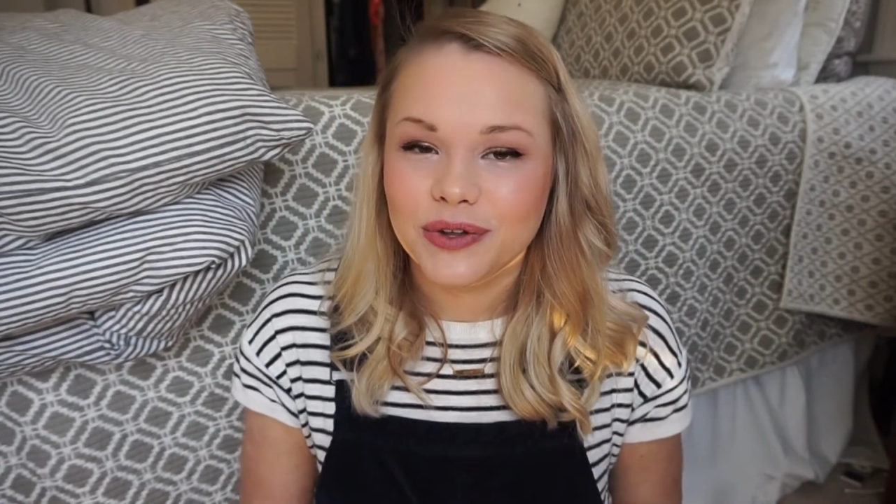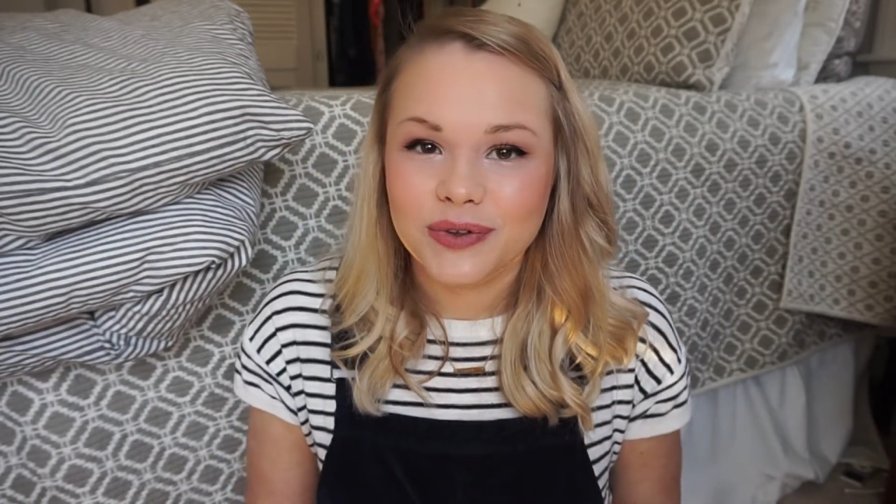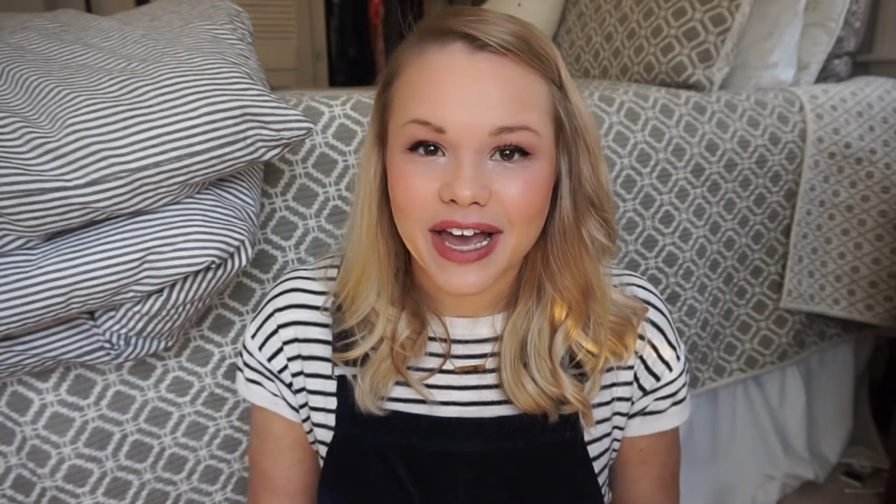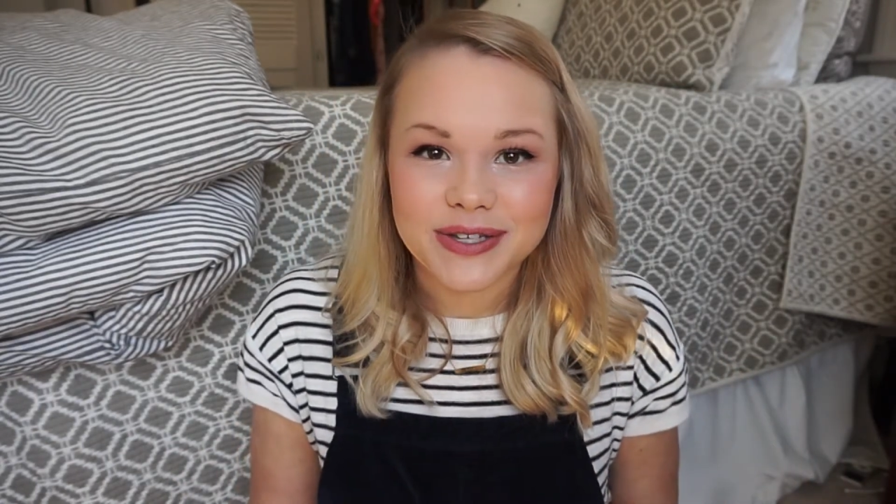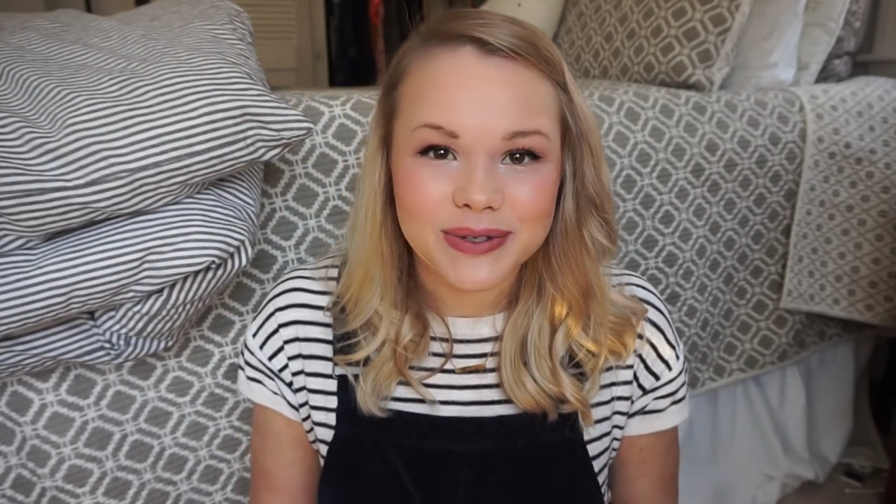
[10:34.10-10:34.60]

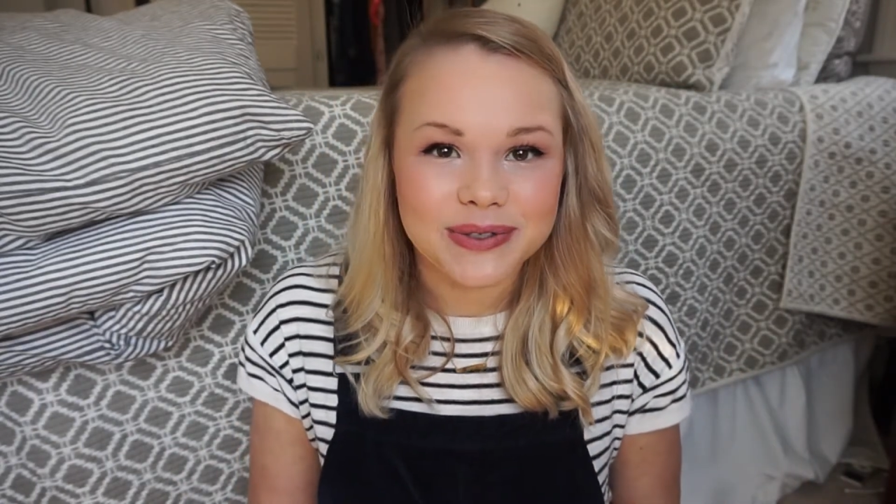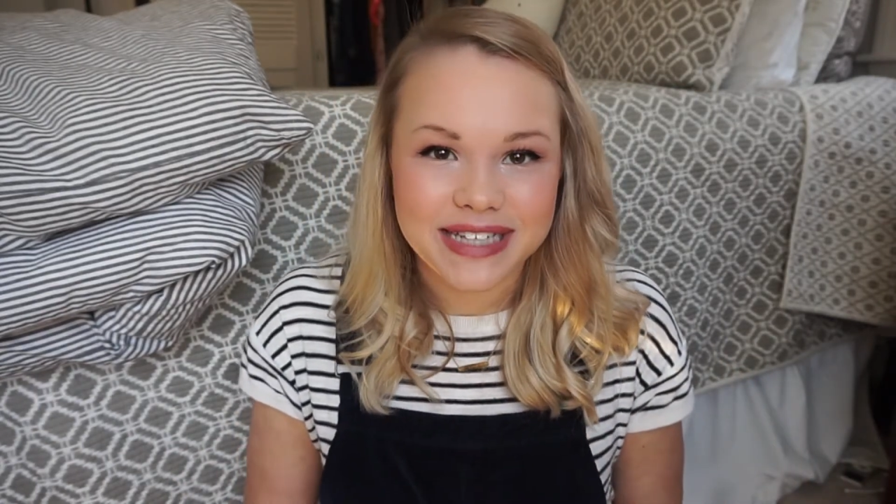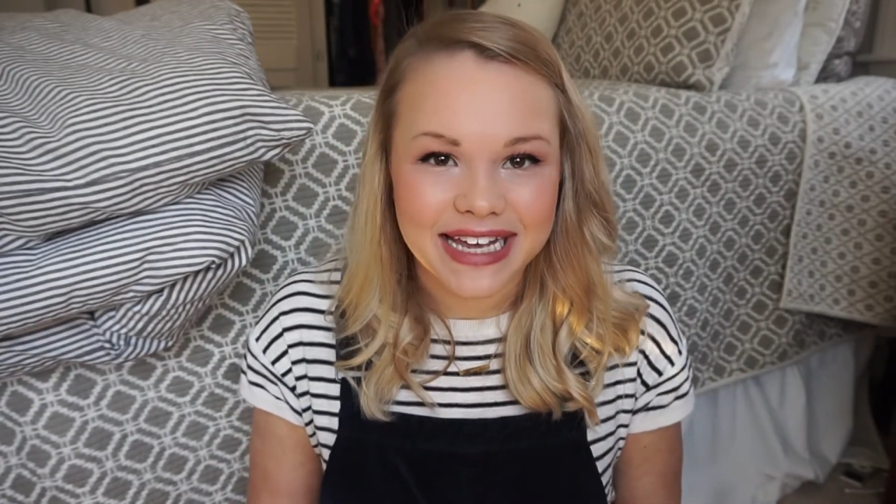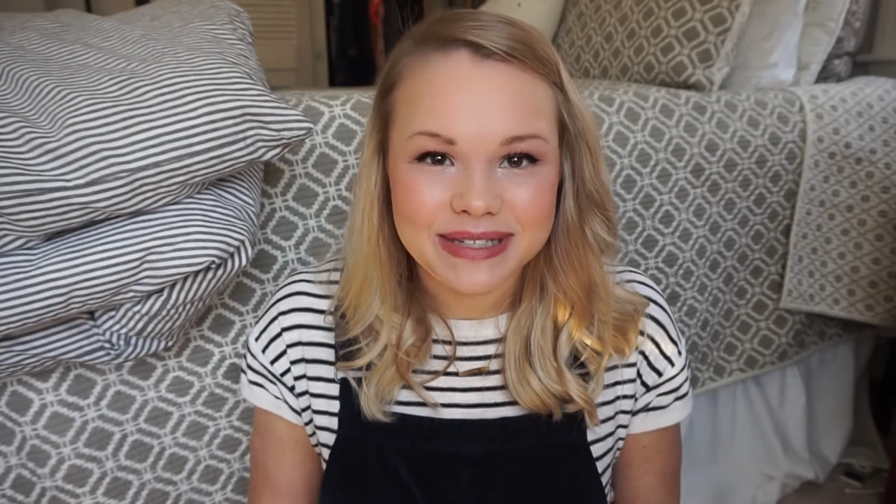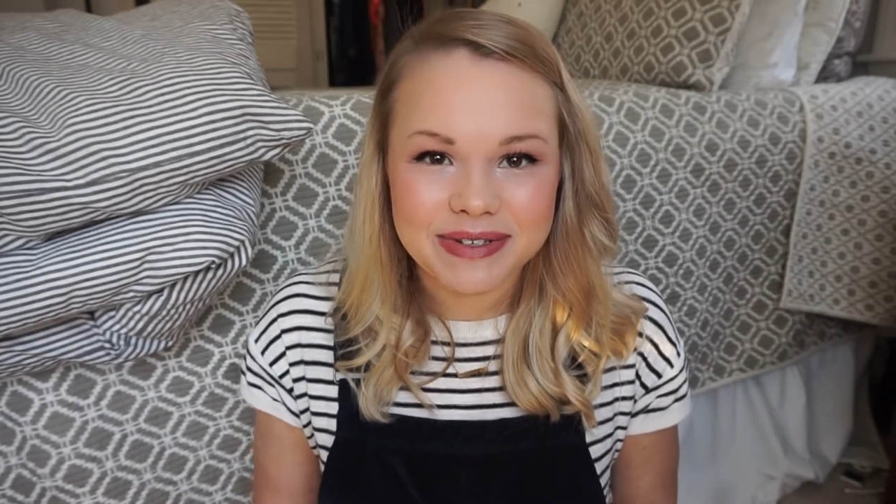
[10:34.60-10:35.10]
high school
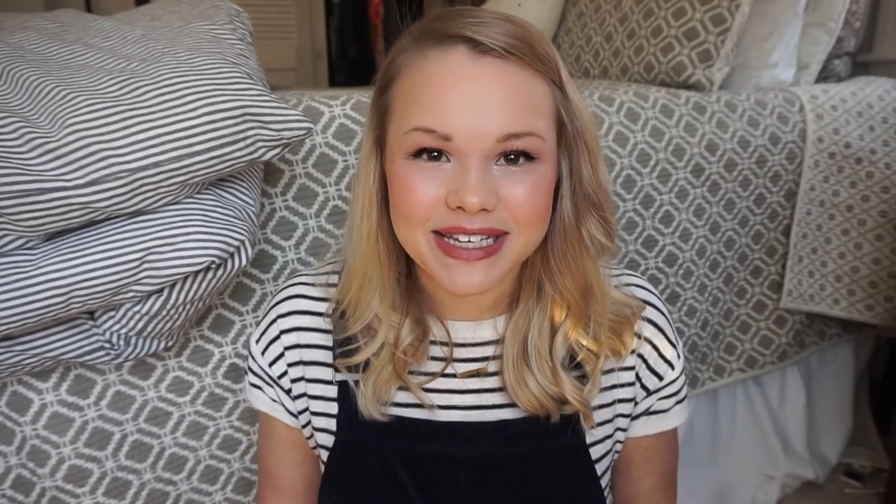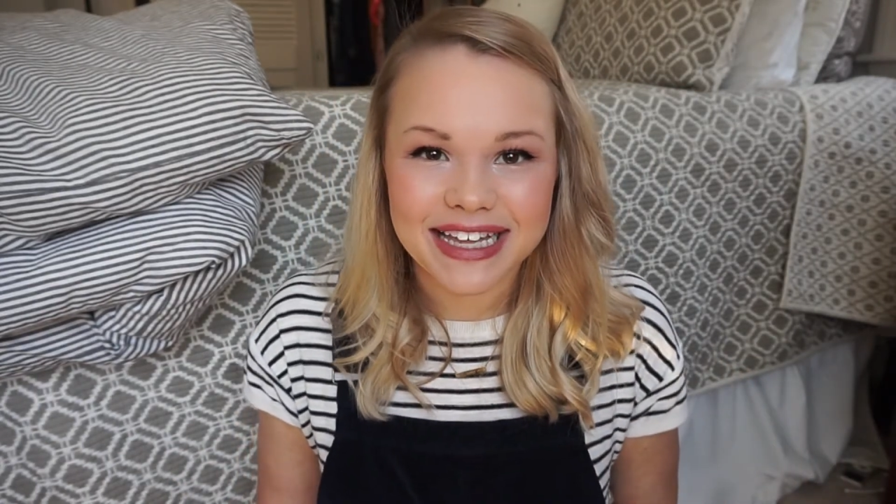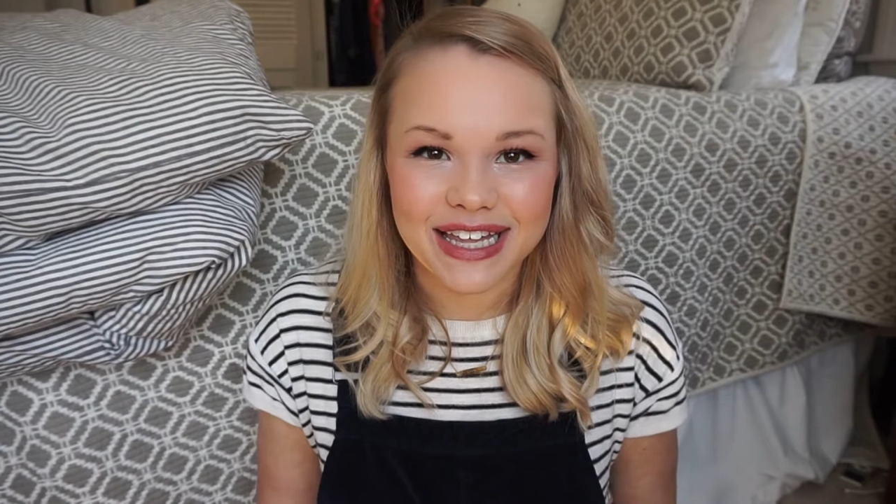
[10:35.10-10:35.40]
dance music,